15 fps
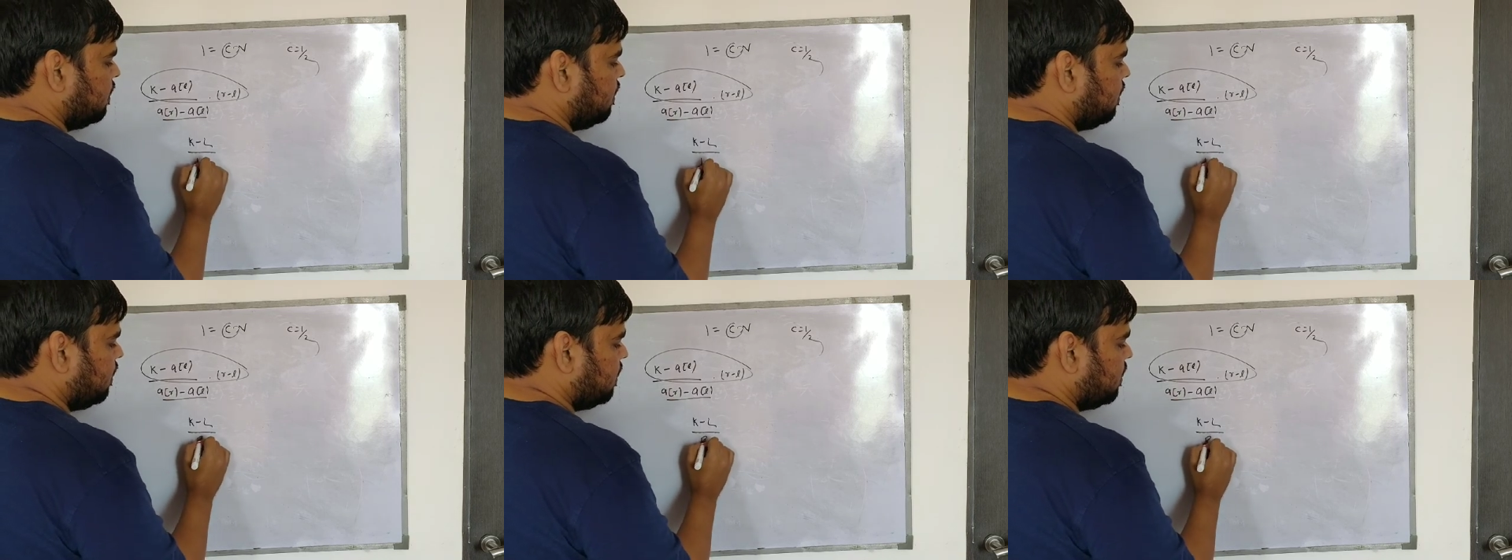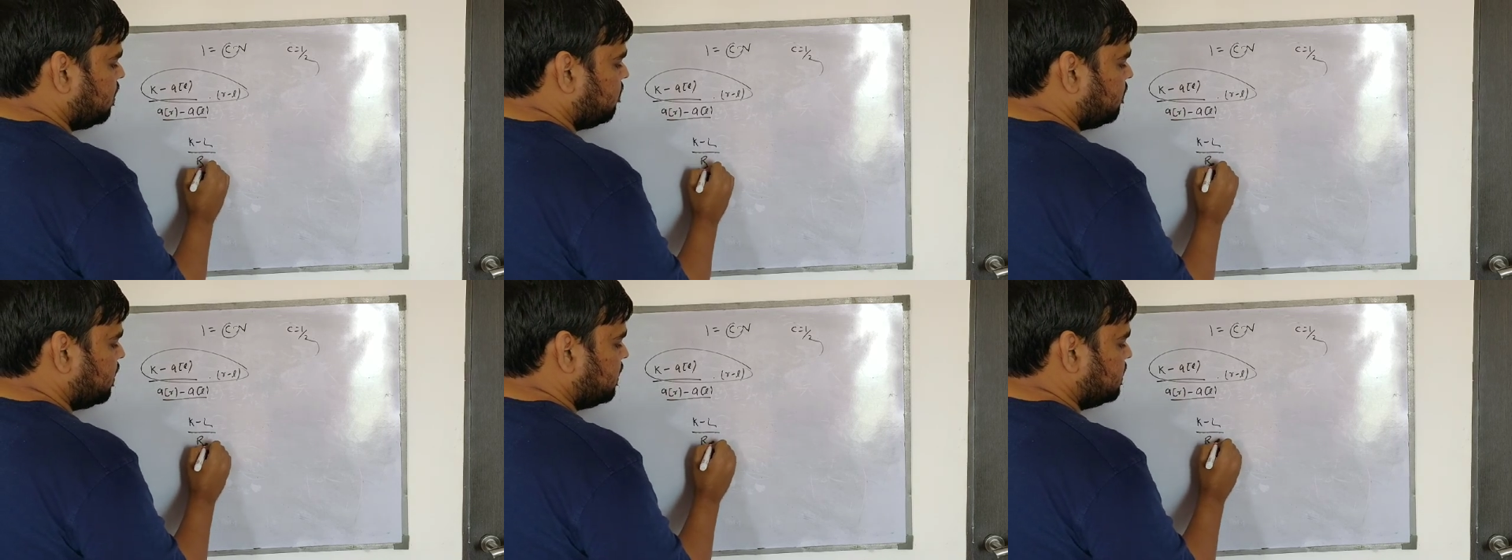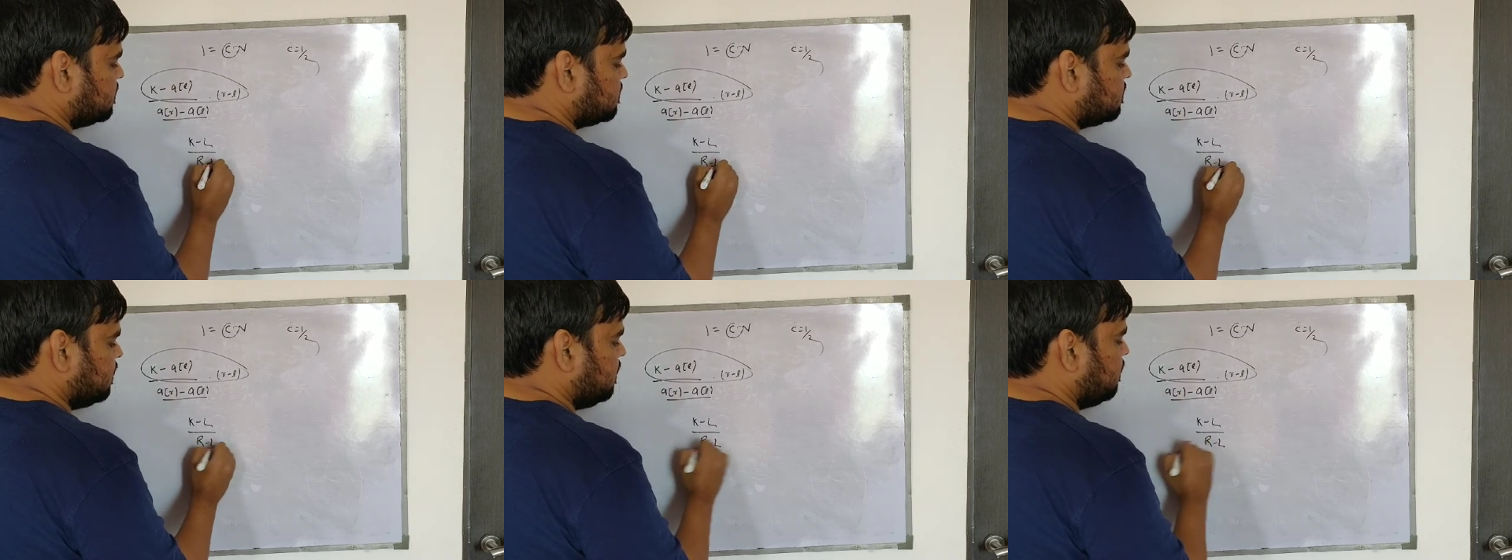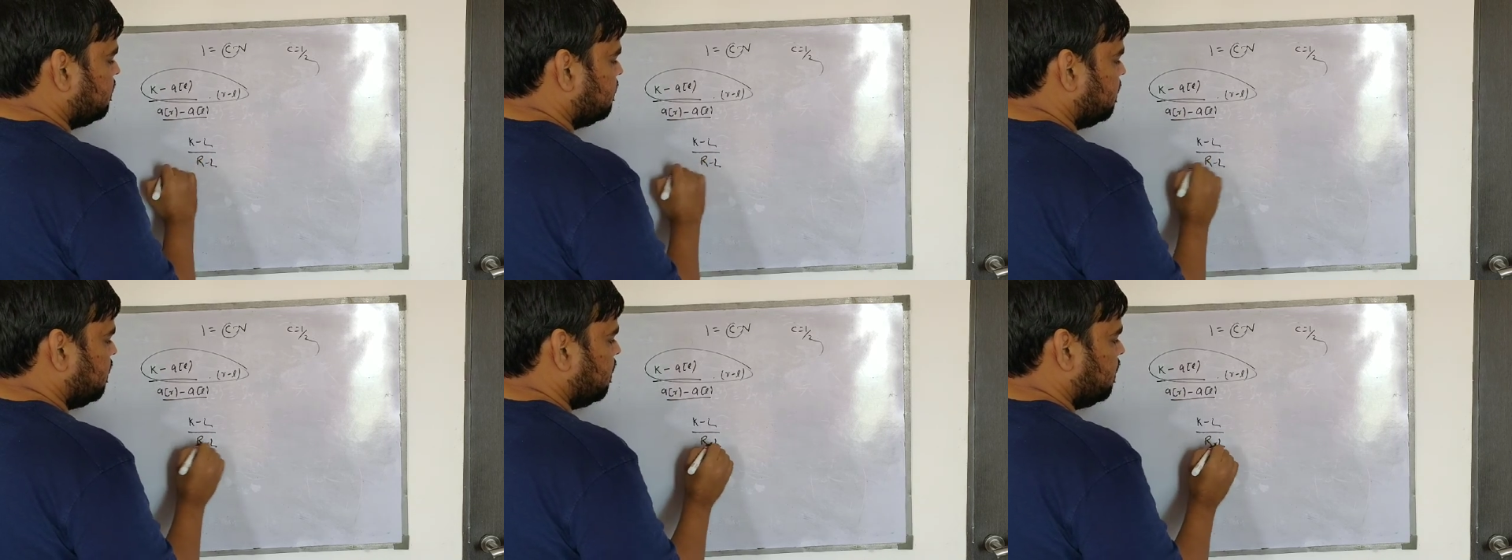and R minus
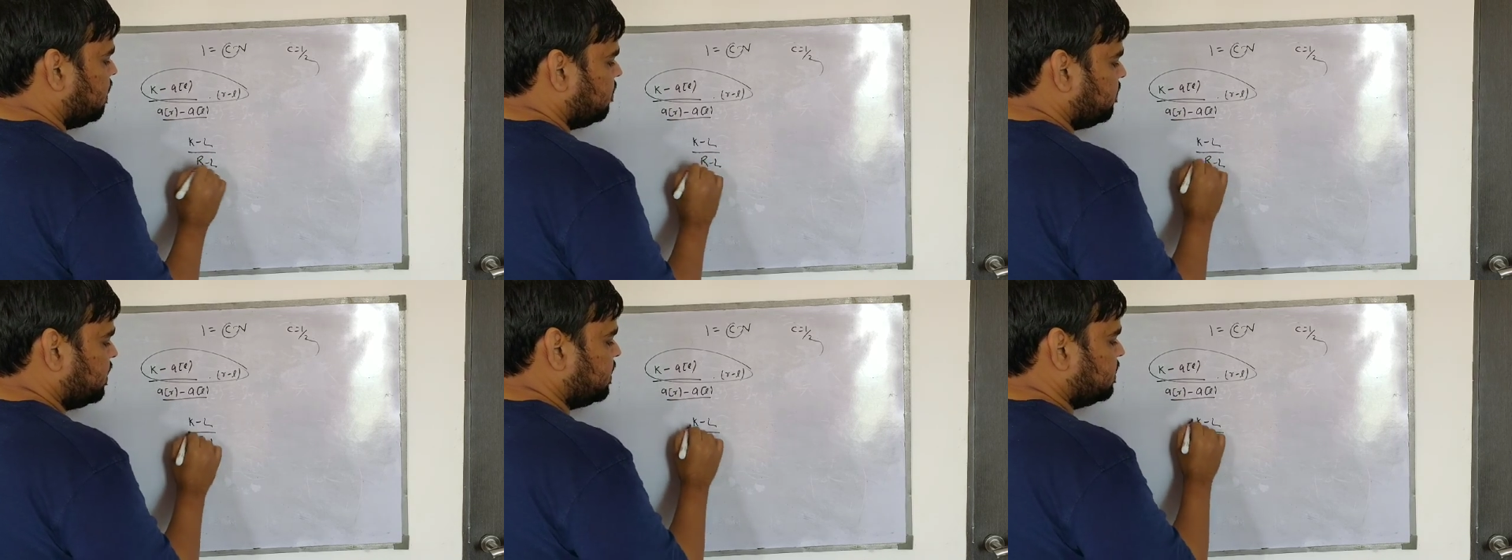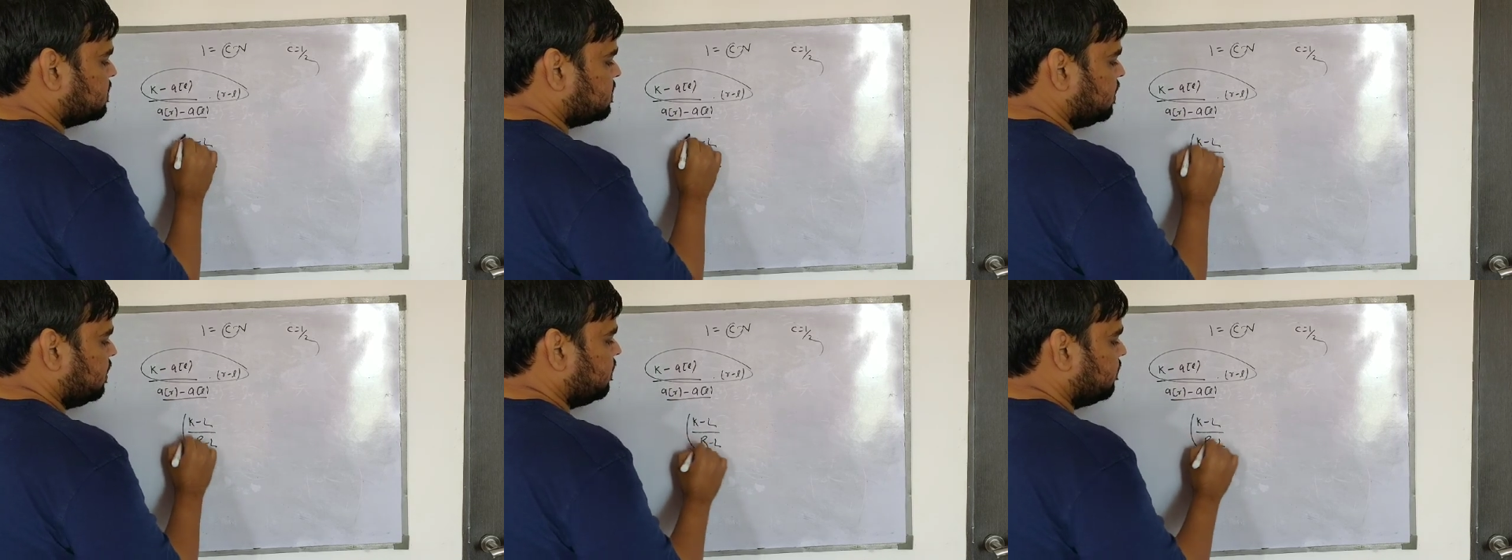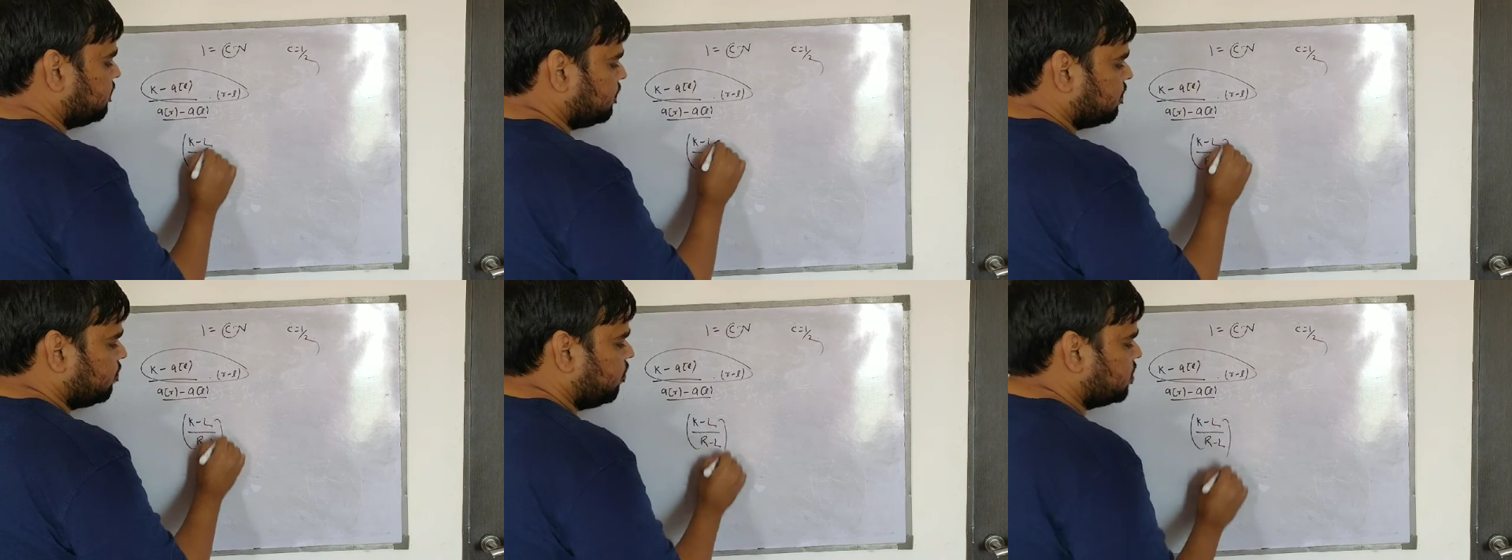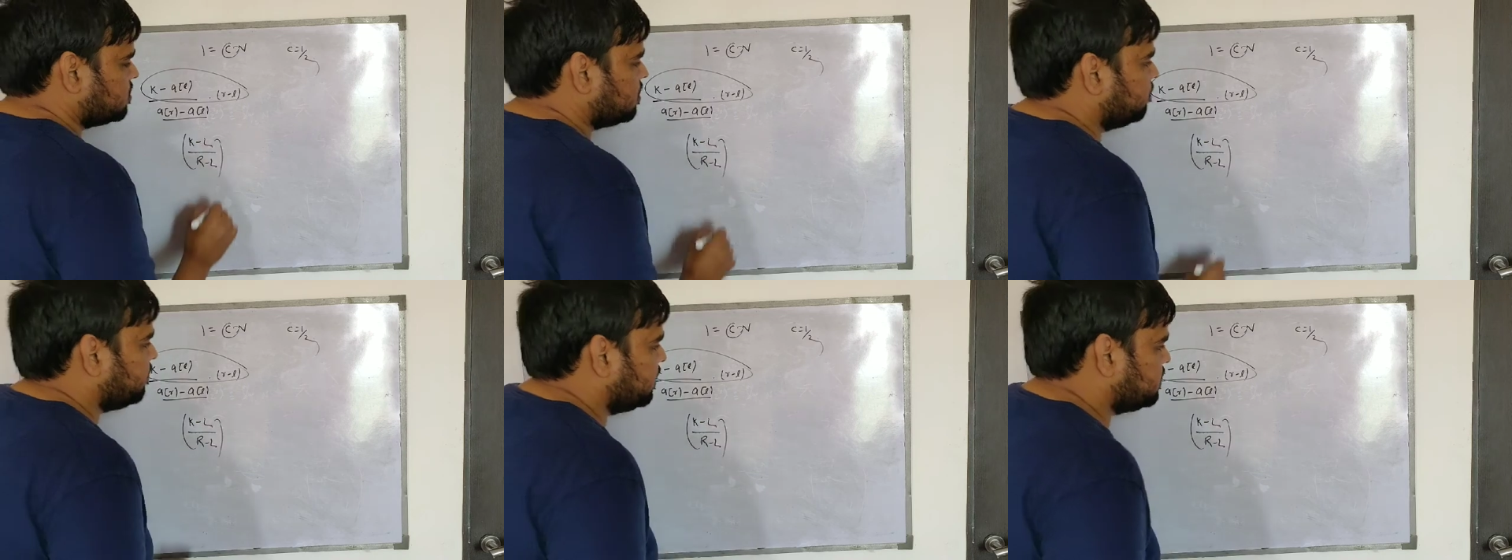L. For
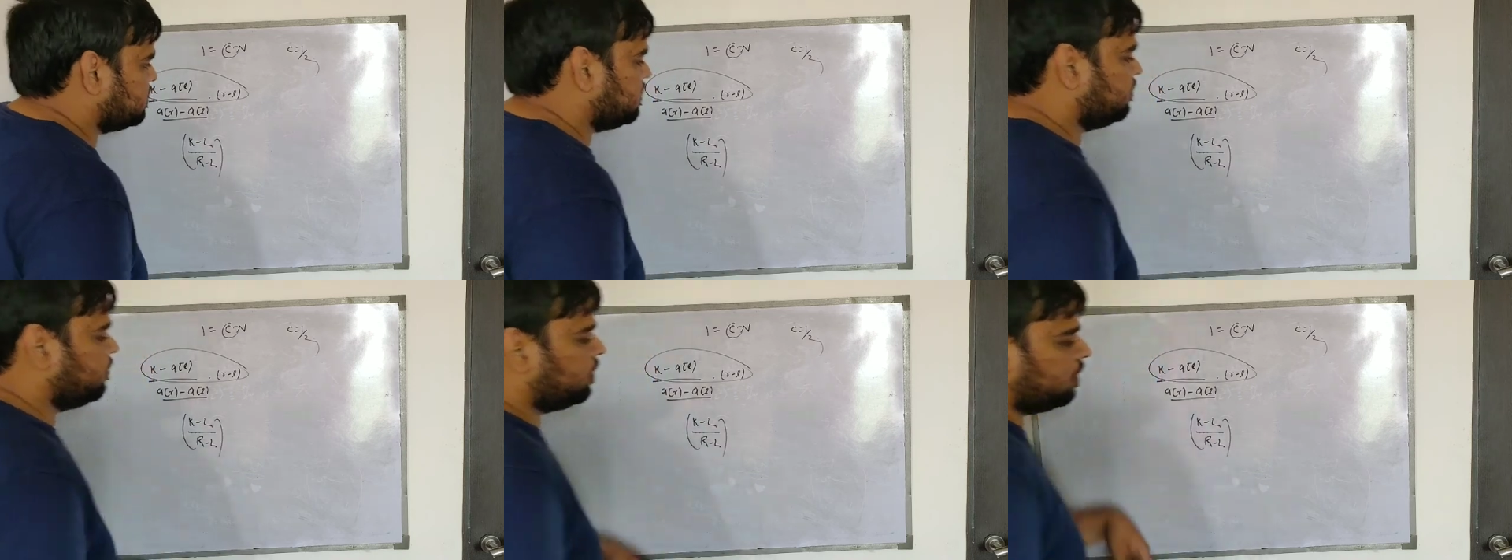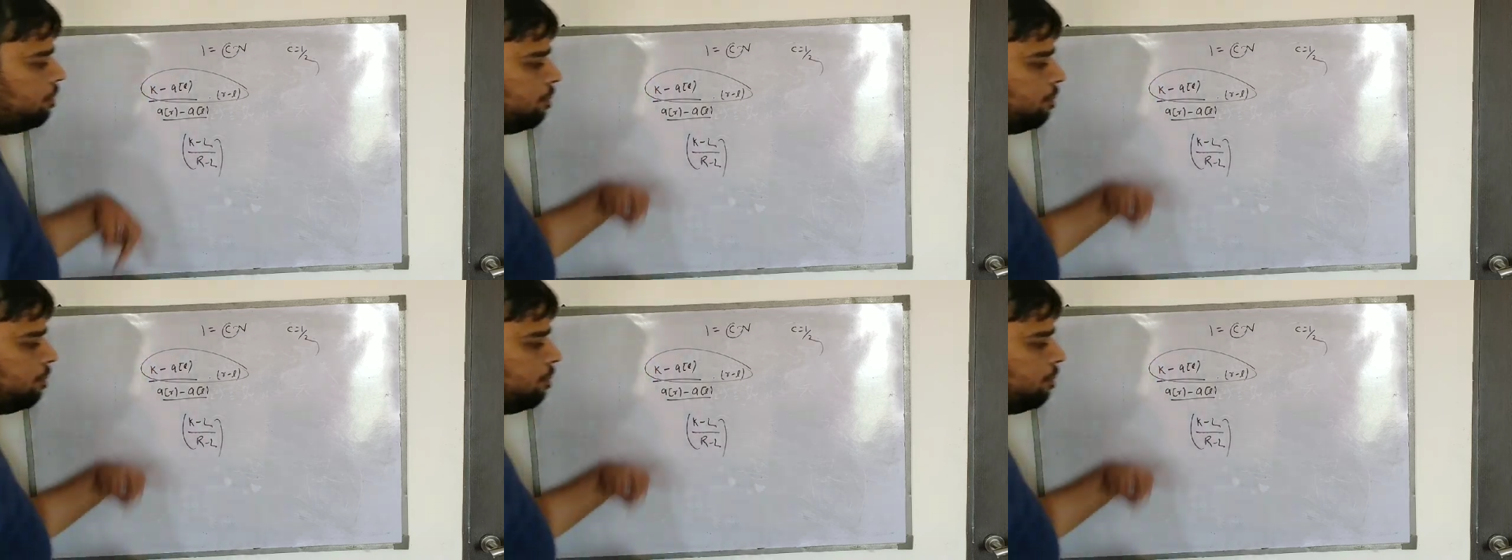simplicity, we will